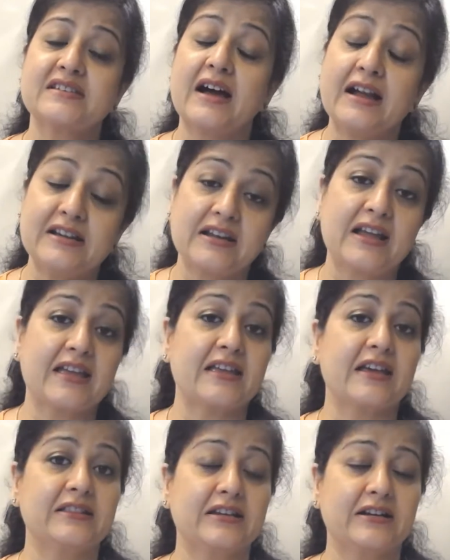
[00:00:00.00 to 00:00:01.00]
underlying
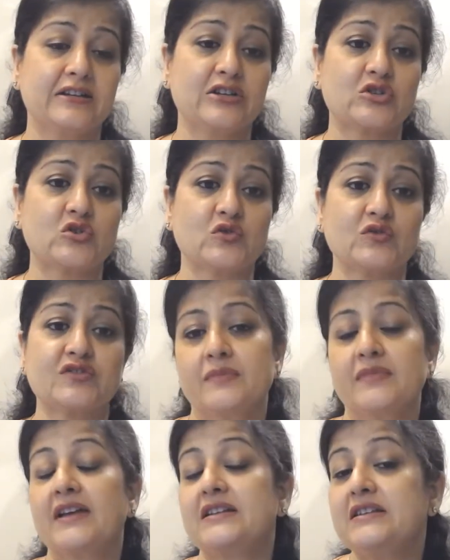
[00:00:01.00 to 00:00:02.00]
health
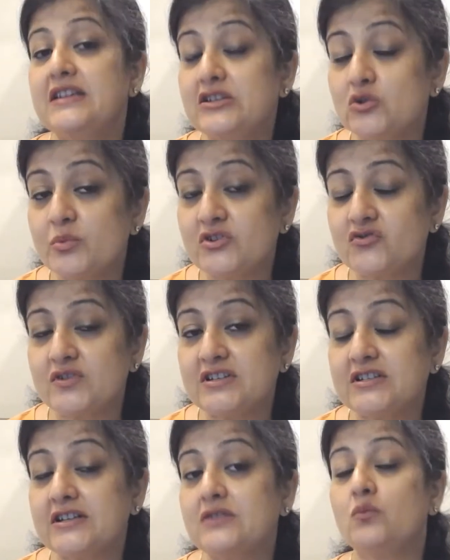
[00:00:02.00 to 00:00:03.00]
conditions that need to be
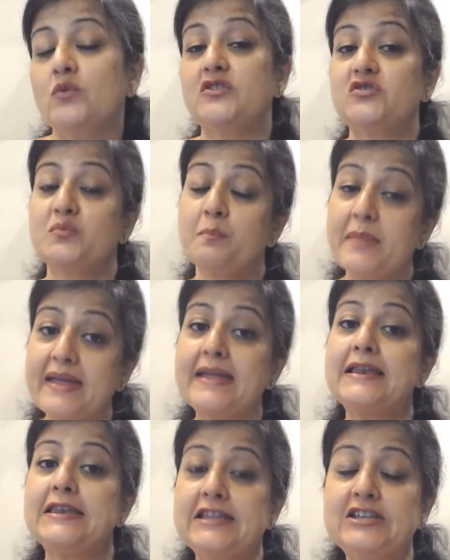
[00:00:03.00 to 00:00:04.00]
treated, which may
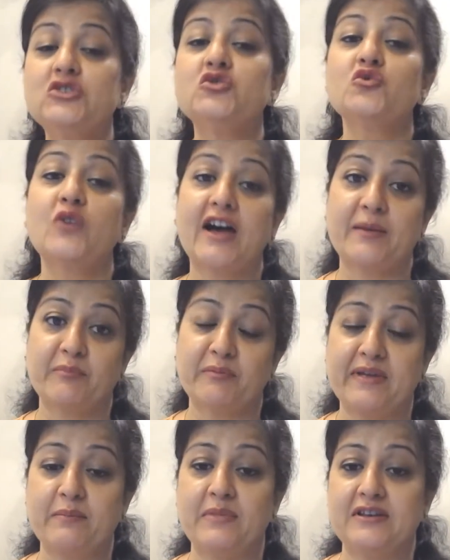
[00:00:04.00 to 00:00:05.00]
lead to
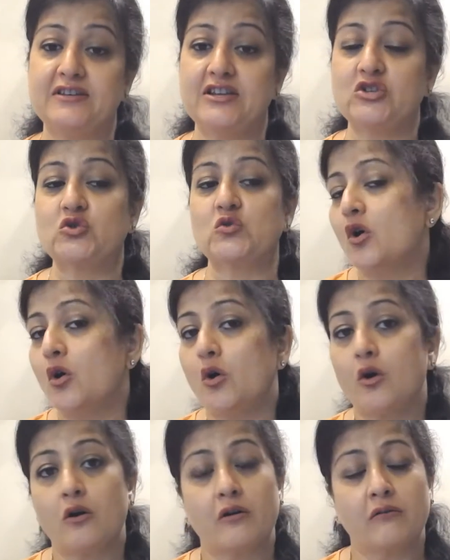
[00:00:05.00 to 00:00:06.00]
hyperpigmentation
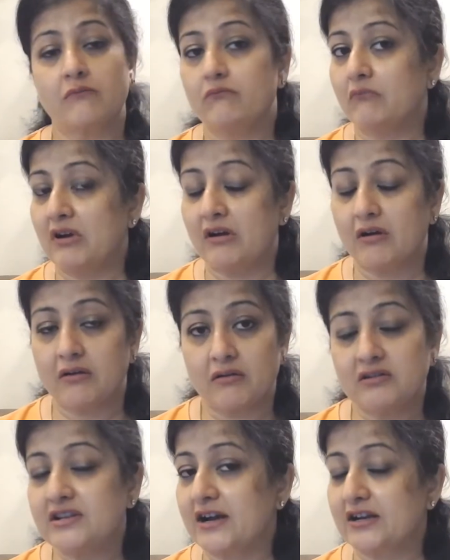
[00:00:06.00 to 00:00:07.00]
or
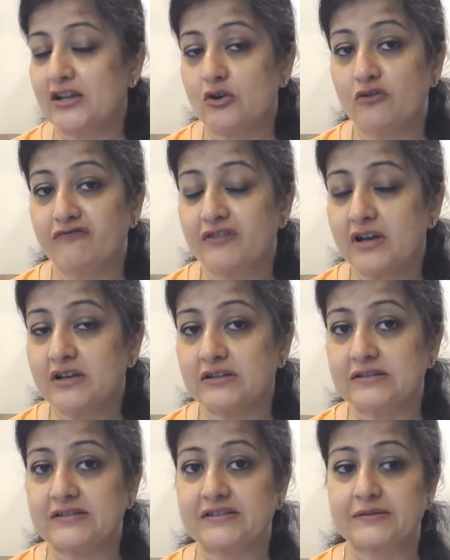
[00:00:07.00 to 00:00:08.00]
a darkening of
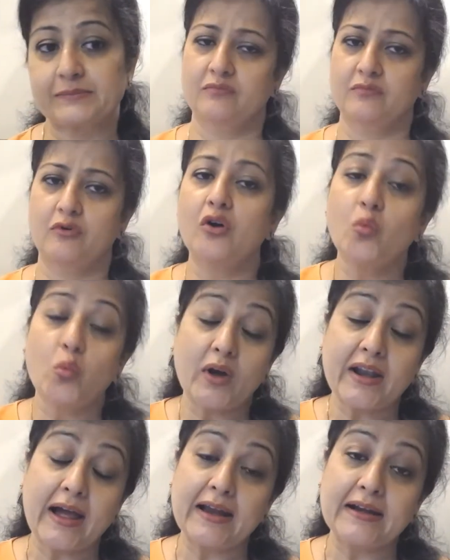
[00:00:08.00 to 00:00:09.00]
knuckles. On
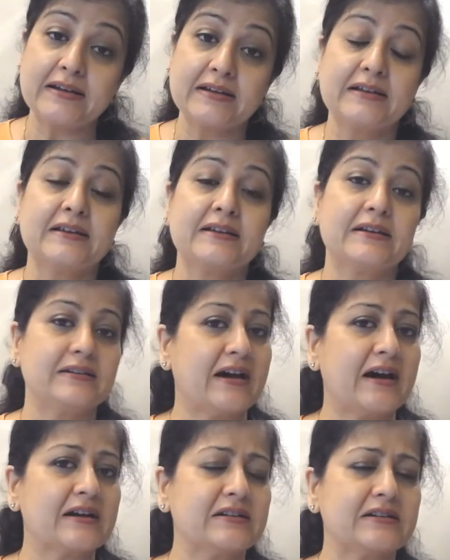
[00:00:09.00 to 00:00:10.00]
one hand,
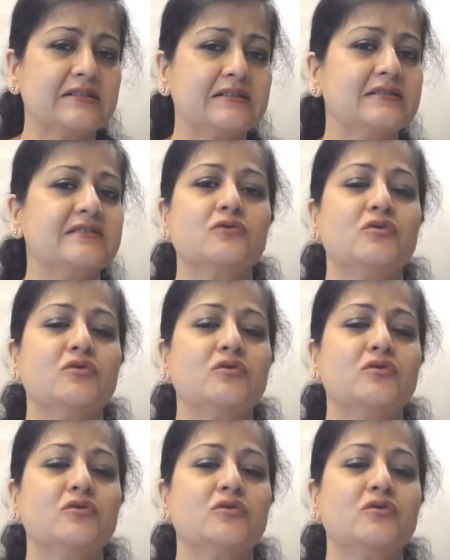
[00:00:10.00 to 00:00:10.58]
dark knuckles could